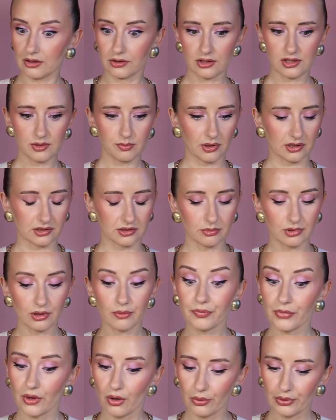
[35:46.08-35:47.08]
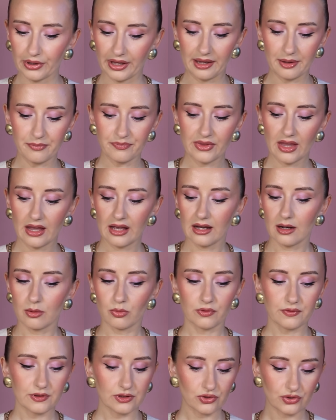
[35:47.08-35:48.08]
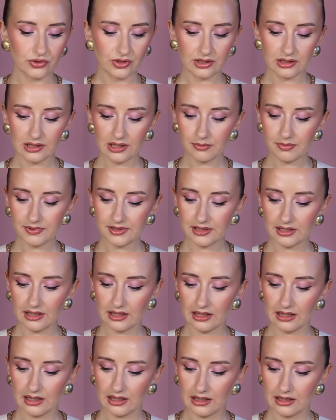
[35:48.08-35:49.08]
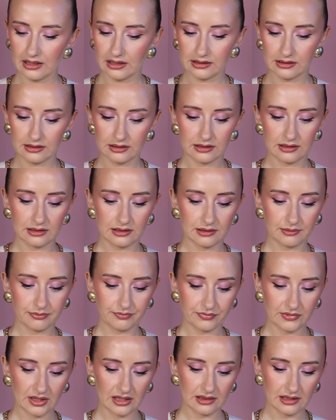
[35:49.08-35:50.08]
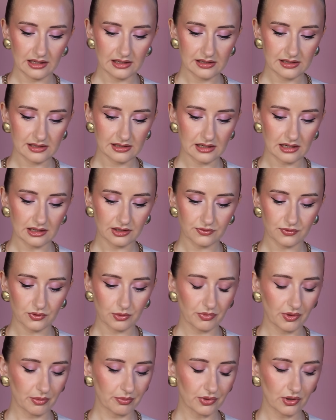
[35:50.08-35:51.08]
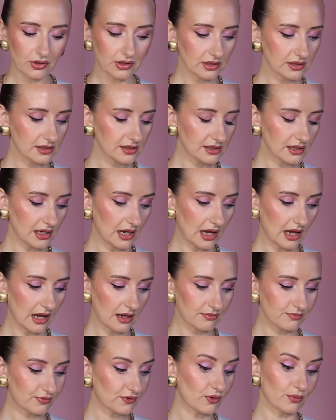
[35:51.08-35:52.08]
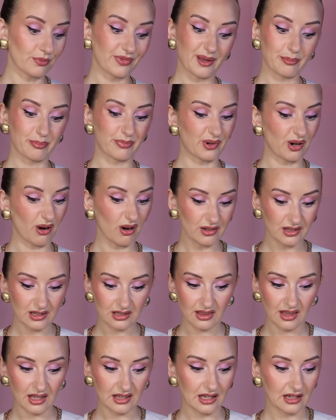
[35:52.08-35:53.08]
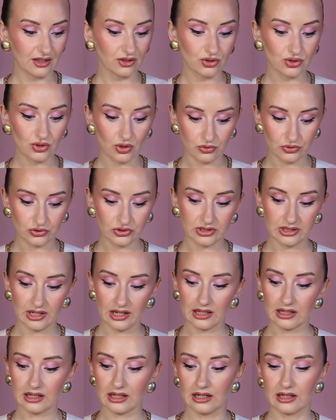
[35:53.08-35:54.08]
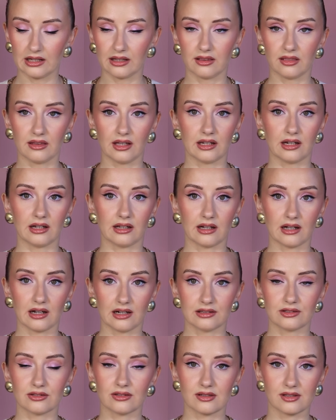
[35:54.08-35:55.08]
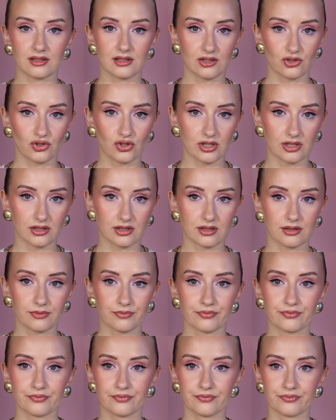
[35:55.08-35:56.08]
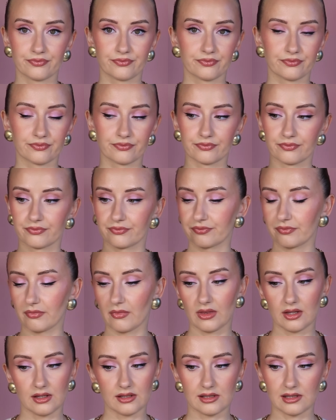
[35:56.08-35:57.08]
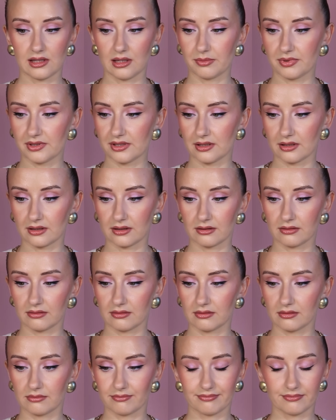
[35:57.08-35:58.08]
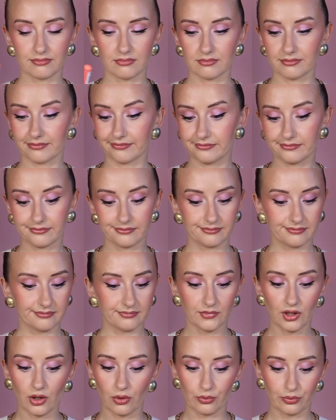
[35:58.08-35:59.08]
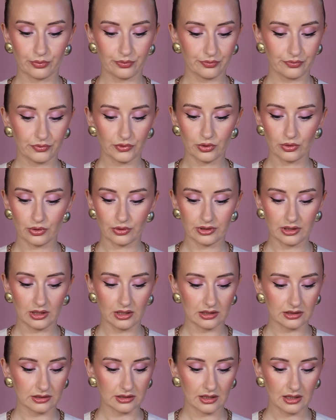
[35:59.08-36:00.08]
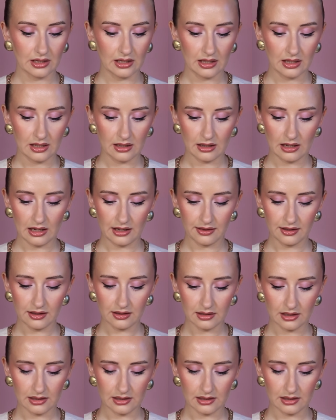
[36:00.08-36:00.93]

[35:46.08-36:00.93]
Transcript: Expectable. Okay, moving to the lips, and let's start from the products. From the product that I don't like and that I can't suggest. This lipstick. No, you don't need it. I think